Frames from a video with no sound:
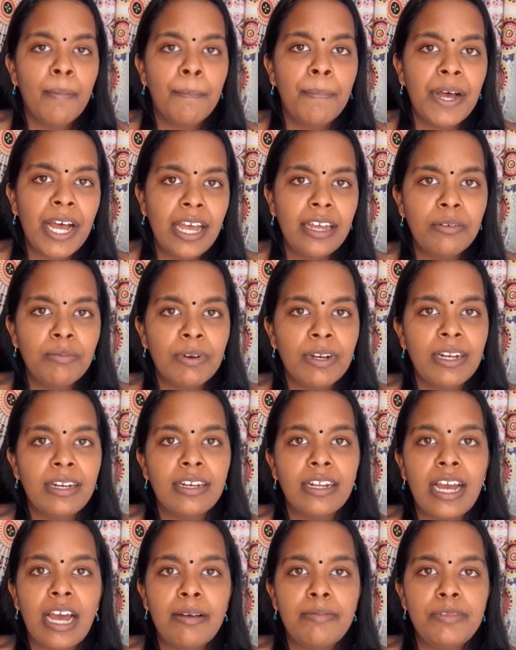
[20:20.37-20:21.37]
But when
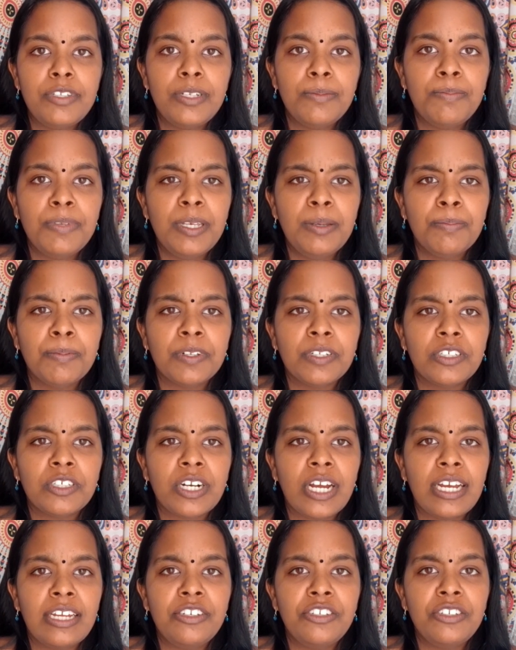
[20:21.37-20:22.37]
it comes to people
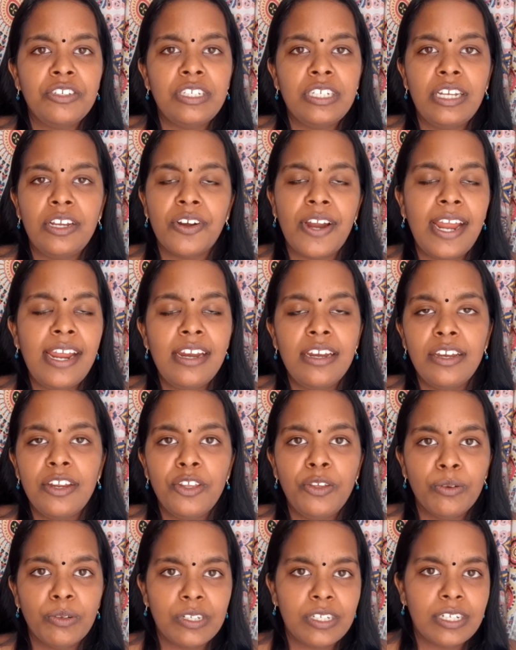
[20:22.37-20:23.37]
trying to degrade
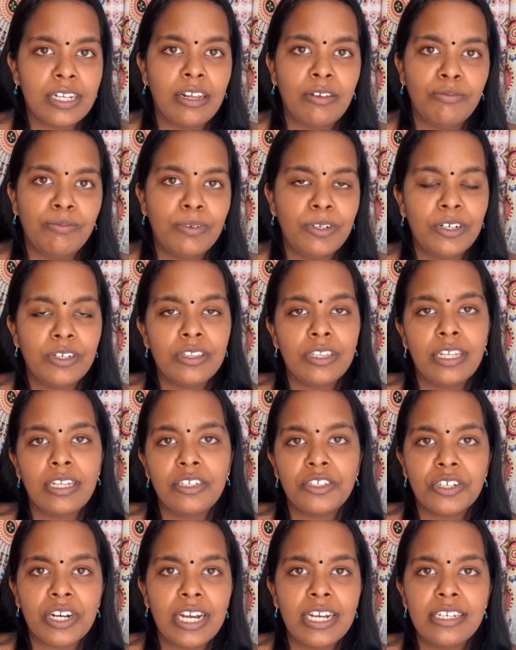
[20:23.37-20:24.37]
your self-worth
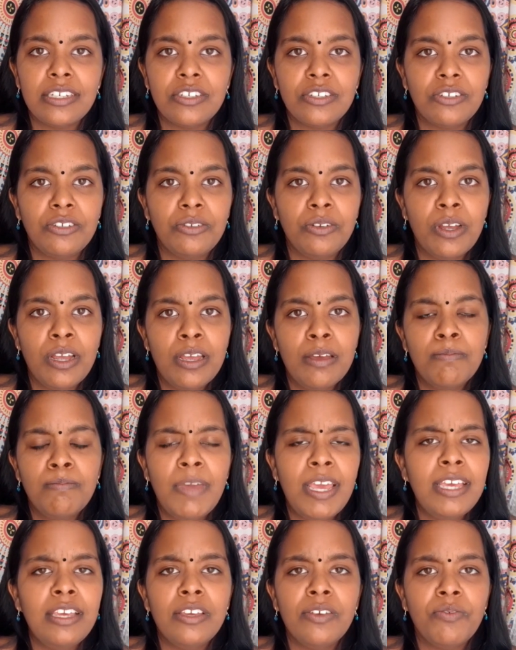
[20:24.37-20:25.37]
and trying to
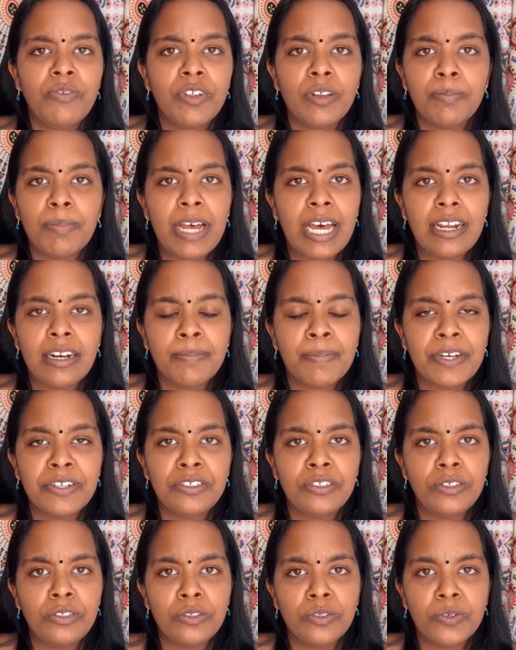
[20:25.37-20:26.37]
make you feel bad
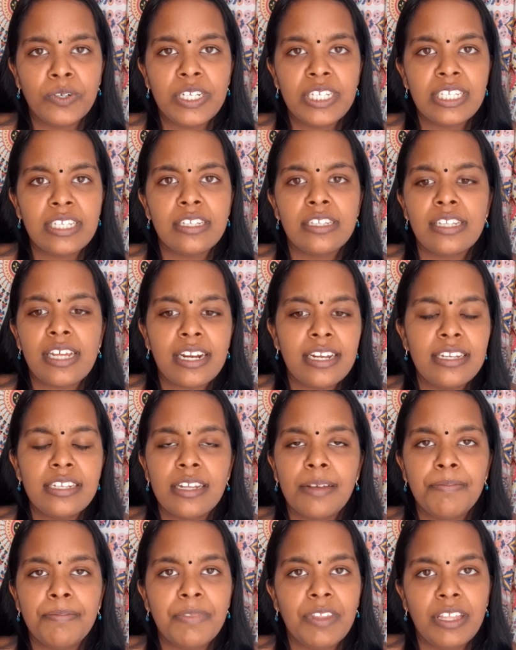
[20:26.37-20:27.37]
about your choices, that is
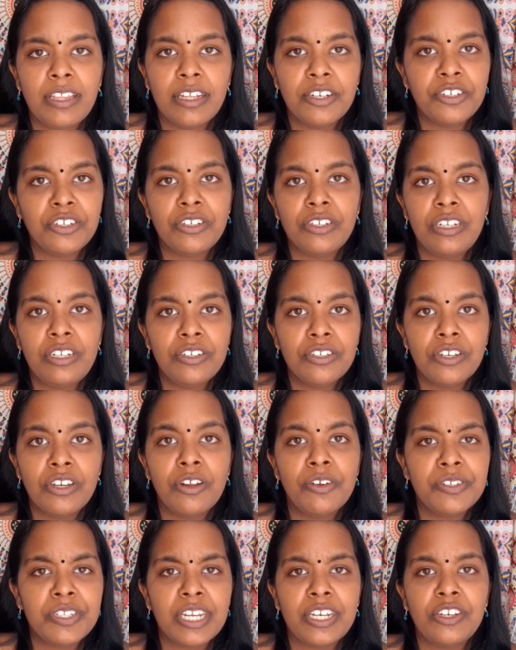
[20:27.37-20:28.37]
something that you need to
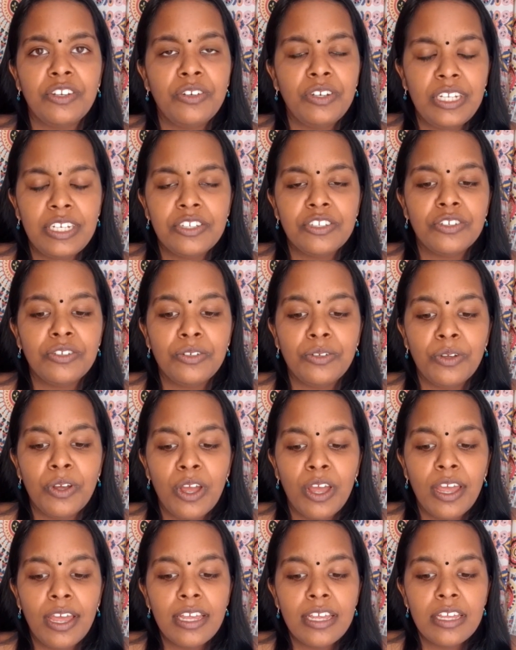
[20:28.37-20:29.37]
know, is that you need to
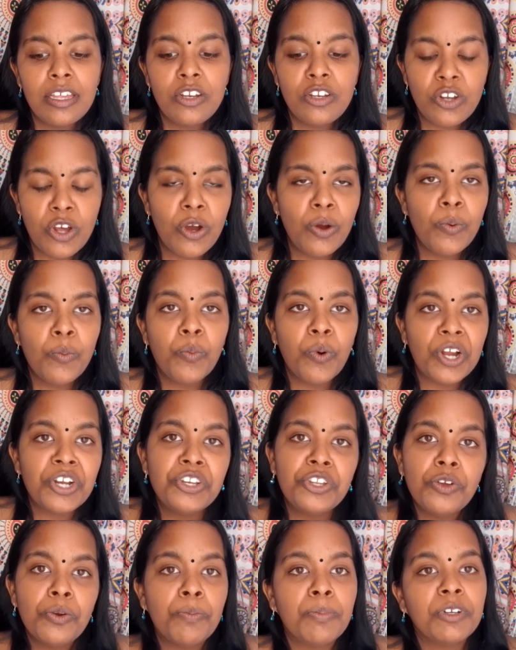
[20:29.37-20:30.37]
know
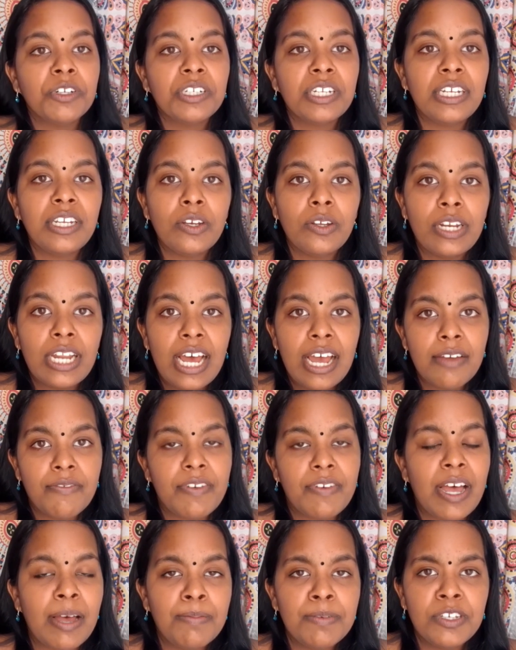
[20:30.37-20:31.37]
what you're building your life
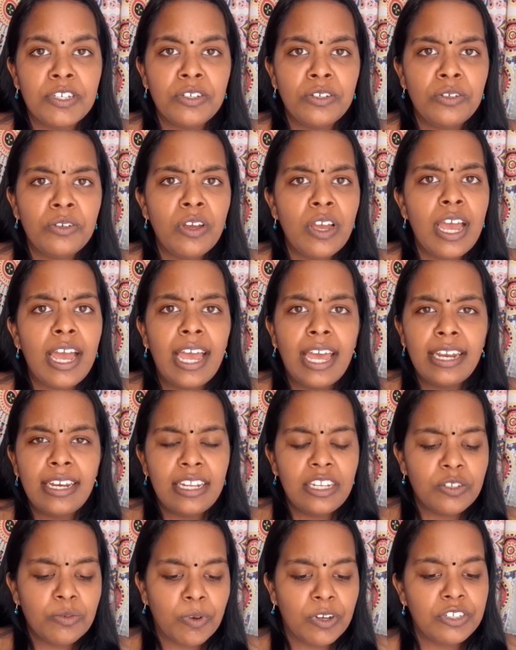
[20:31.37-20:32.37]
up to, and
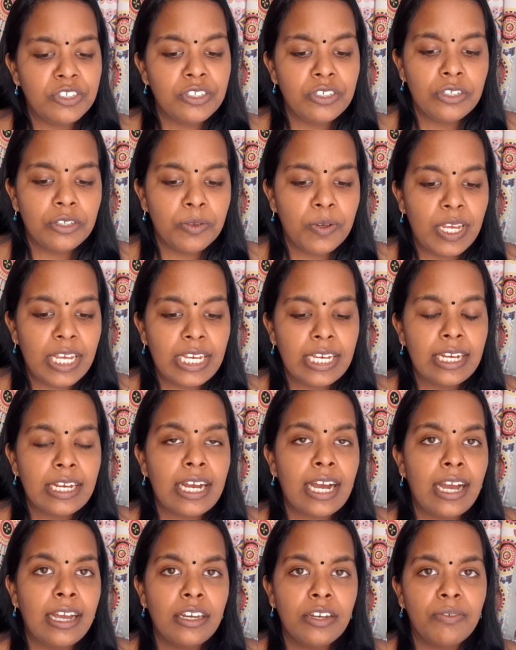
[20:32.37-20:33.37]
is what you're doing
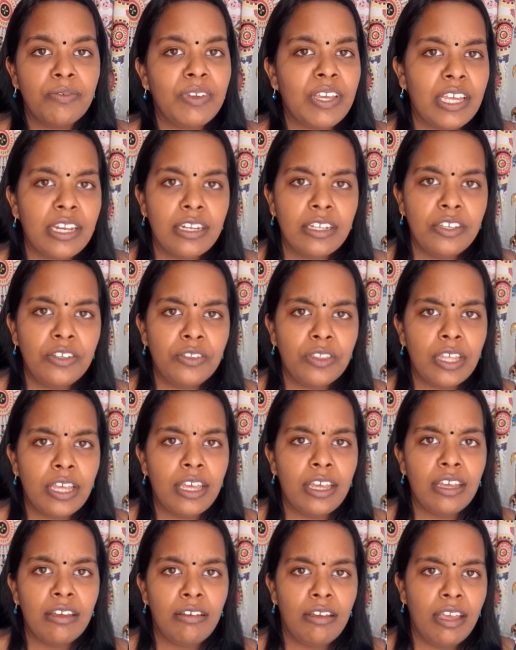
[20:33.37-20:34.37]
kind of getting you
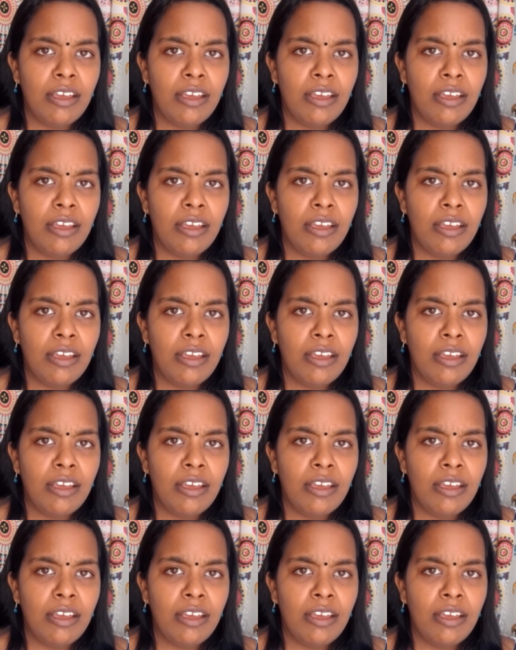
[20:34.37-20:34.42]
there?